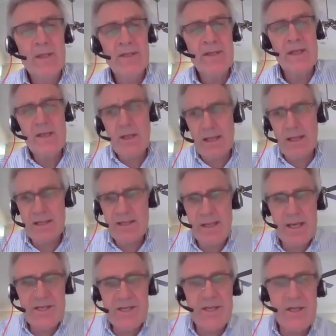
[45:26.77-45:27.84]
Then you get into
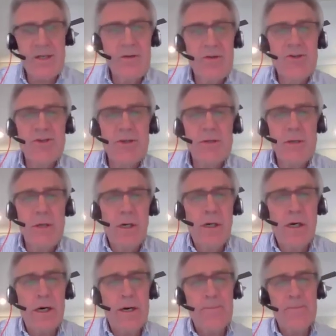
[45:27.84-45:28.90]
execution.
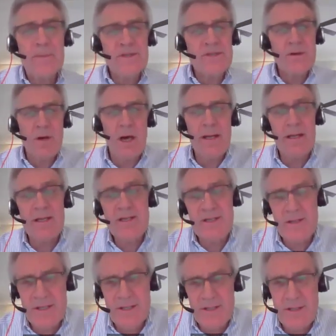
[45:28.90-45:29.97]
Um, so I guess
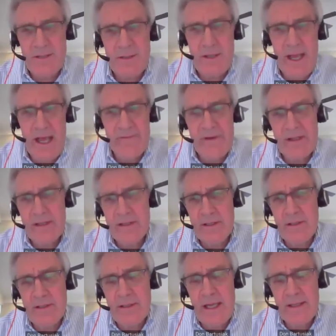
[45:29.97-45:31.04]
this having
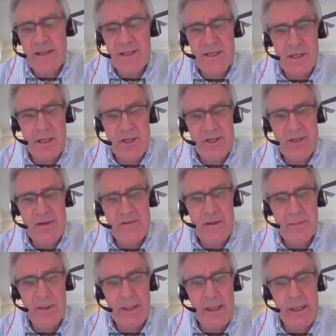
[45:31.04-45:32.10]
that discussion of the
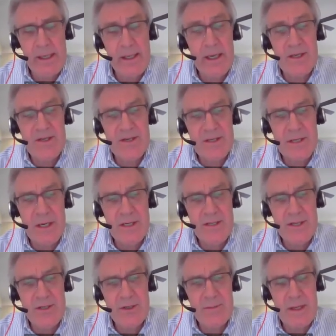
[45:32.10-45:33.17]
planning exercise,
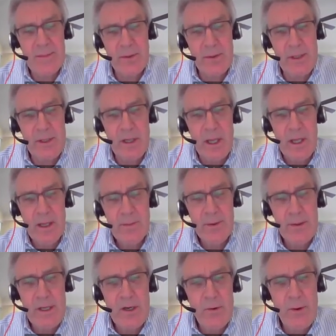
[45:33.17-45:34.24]
this should be pretty
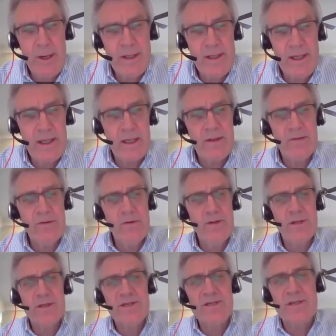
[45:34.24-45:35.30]
pretty quick to get through
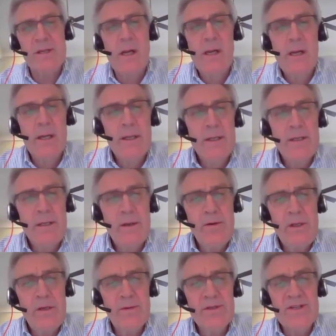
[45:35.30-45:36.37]
this. You know,
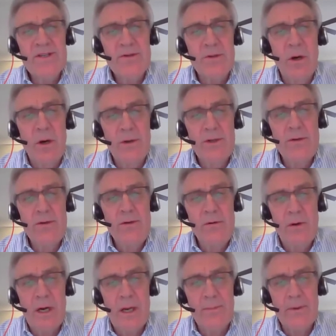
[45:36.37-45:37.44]
you install your new
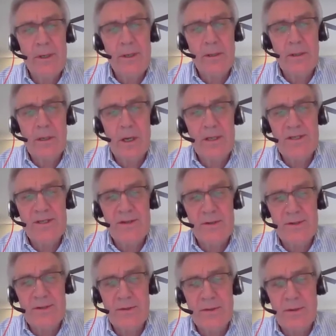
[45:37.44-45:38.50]
operator
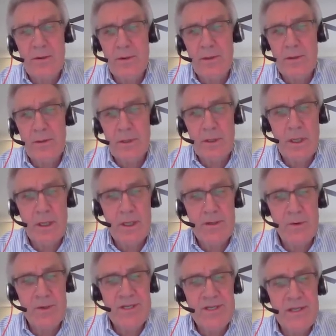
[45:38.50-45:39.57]
consoles or or, uh,
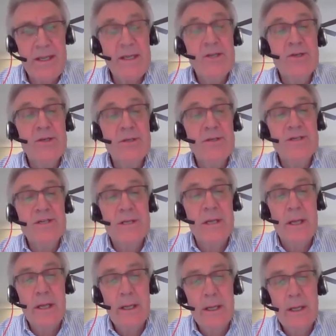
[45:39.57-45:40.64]
or stations,
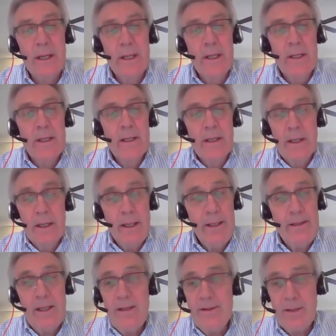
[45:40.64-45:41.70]

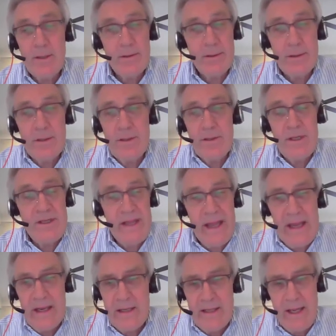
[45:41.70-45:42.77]
and then the the, the
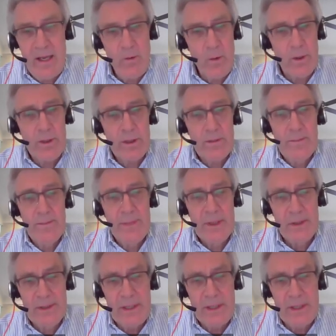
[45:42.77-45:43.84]
day-to-day work
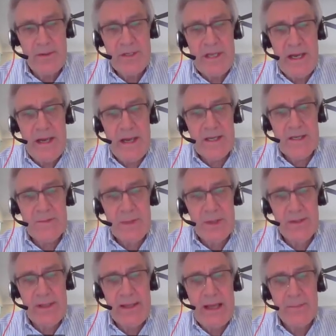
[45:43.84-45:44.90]
building new tags,
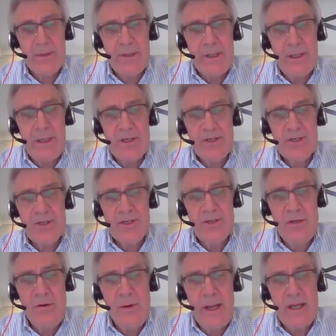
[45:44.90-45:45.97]
building applications,
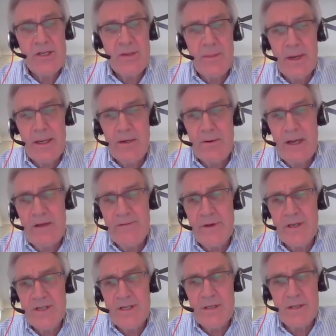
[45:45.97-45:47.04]
new HMI
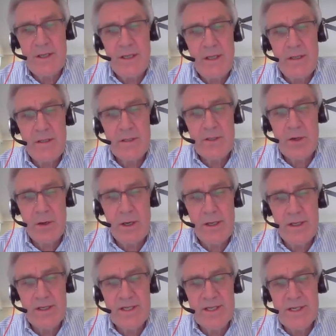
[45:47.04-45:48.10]
graphics in, in the
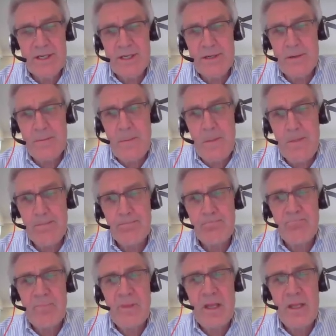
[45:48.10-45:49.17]
target system.
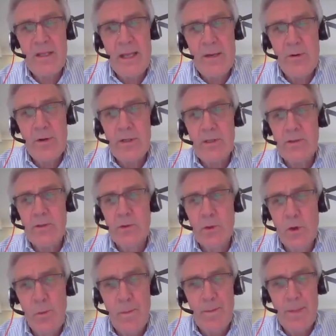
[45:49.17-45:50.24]
And then on a
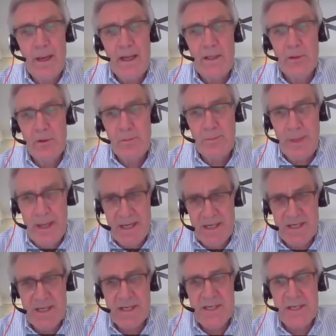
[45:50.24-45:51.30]
loop by loop
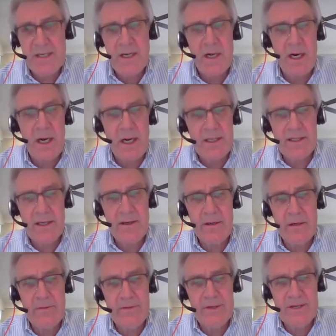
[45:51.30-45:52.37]
basis, in a hot
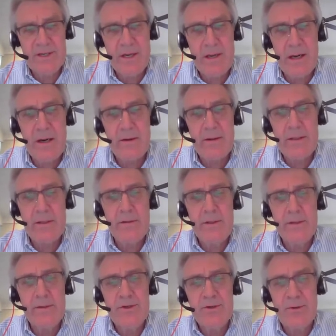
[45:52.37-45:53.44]
cutover scenario,
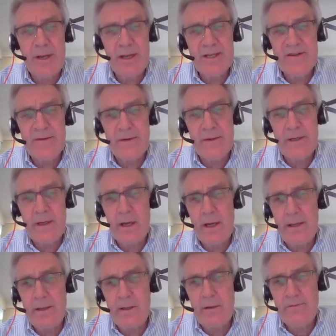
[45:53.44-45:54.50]
you're transferring
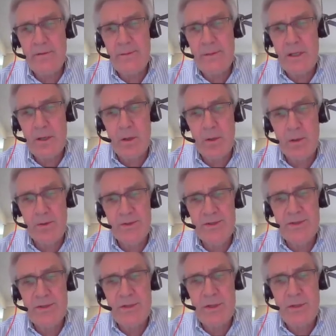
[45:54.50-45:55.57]
IO from the old
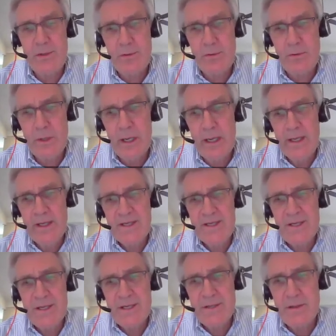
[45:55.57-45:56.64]
to the new
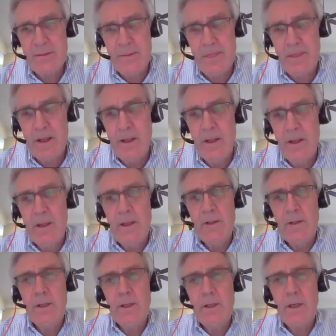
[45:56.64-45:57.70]
system
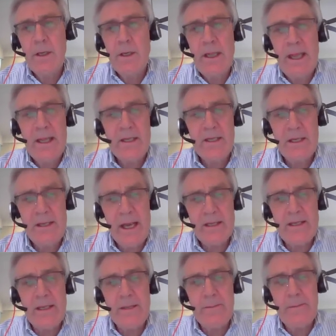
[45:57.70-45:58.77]
uh, and
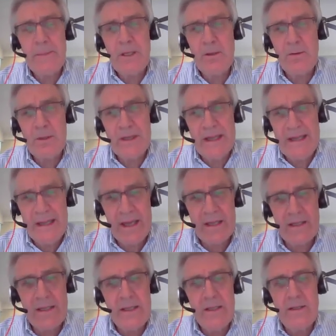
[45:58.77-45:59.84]
connecting, you know,
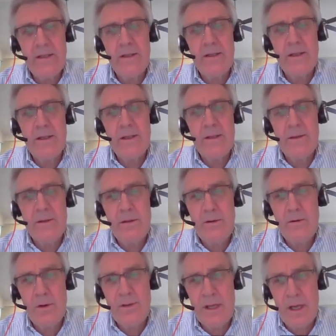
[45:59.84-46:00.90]
connecting the, the
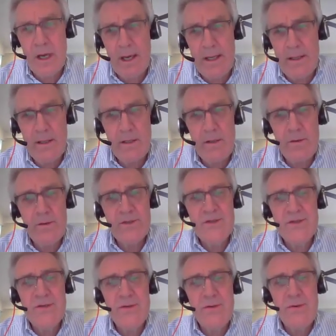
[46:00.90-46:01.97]
new the IO
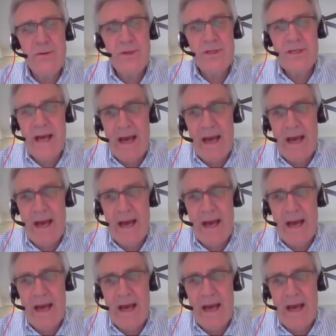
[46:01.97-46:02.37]
to the